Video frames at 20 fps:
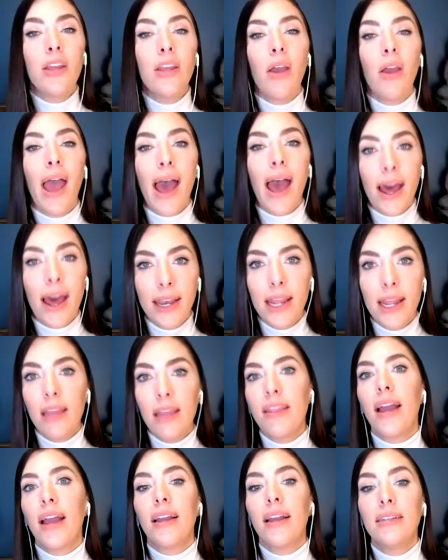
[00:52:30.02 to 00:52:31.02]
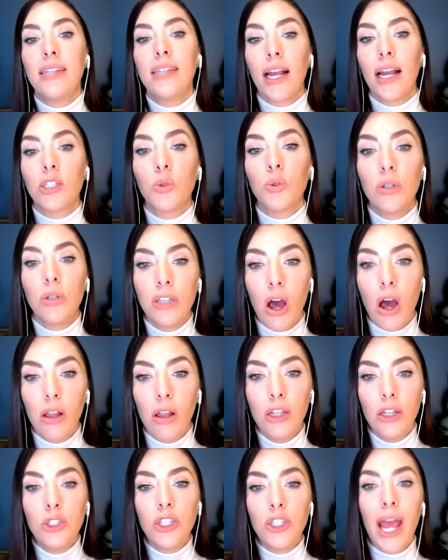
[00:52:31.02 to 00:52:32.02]
adding in that contextual
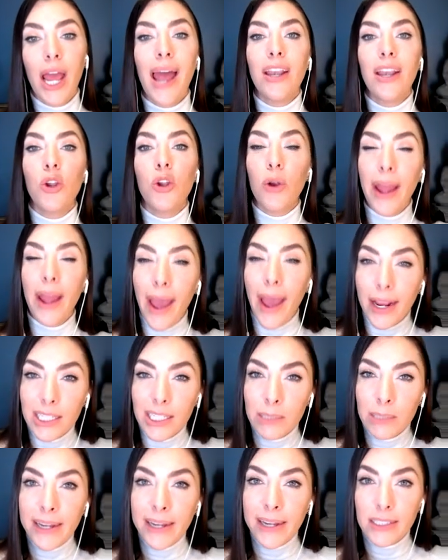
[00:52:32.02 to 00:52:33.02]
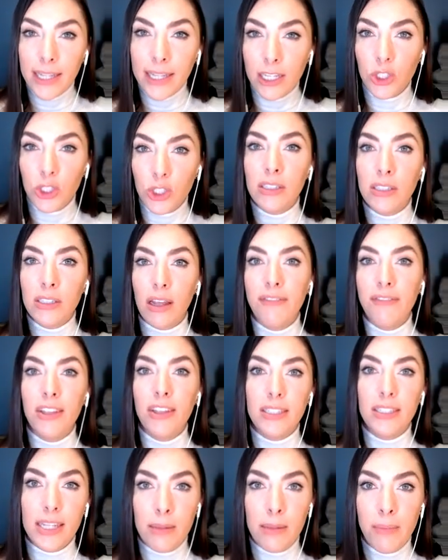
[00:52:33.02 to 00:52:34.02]
knowledge and your expectations of the
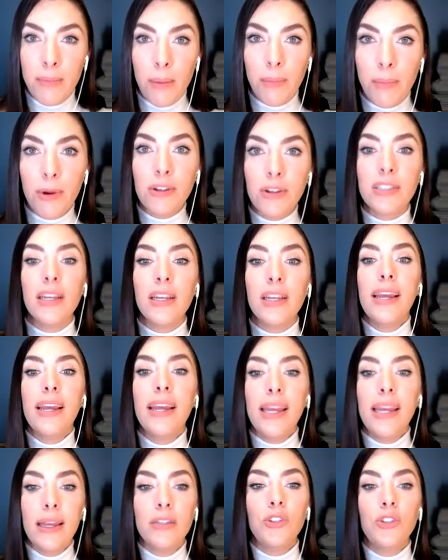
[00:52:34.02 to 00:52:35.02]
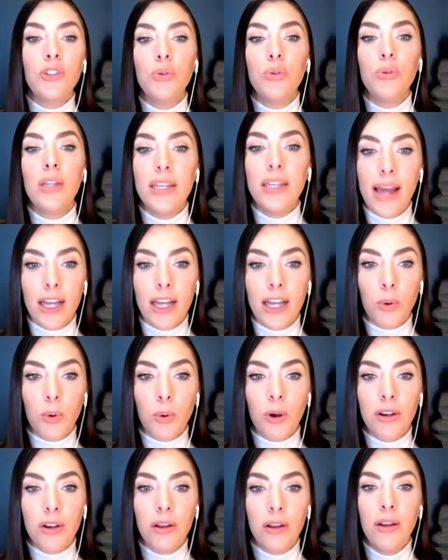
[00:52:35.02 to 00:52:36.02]
team members into the
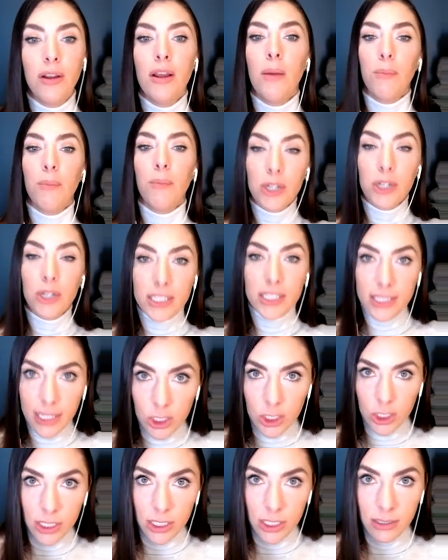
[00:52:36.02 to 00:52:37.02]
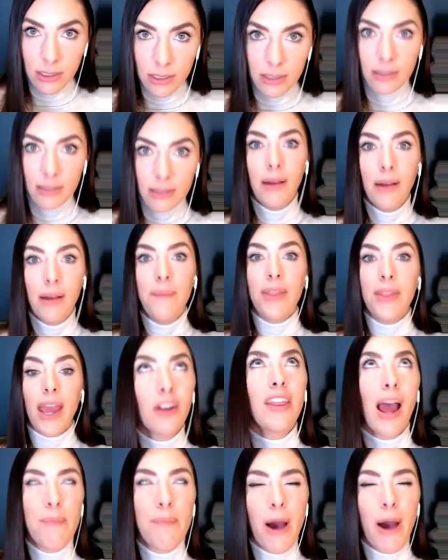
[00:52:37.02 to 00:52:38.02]
dashboard. Predictions and
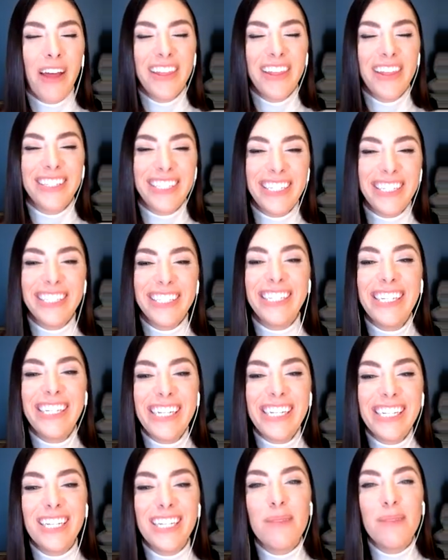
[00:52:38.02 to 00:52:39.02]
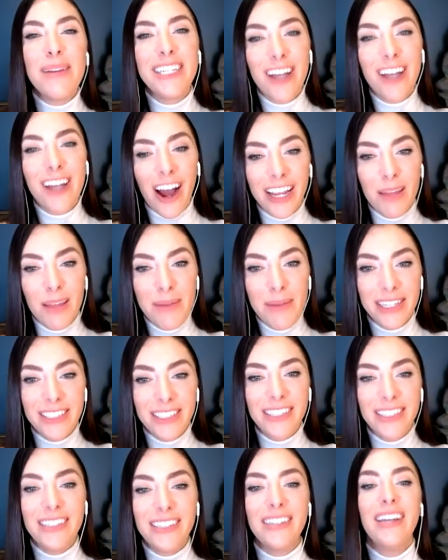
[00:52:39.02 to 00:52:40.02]
hypotheses need to be
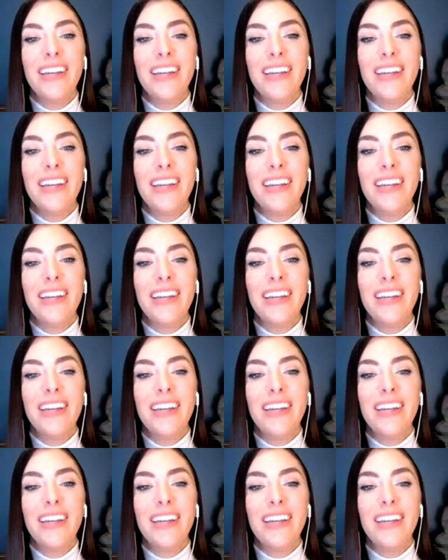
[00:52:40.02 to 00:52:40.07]
documented,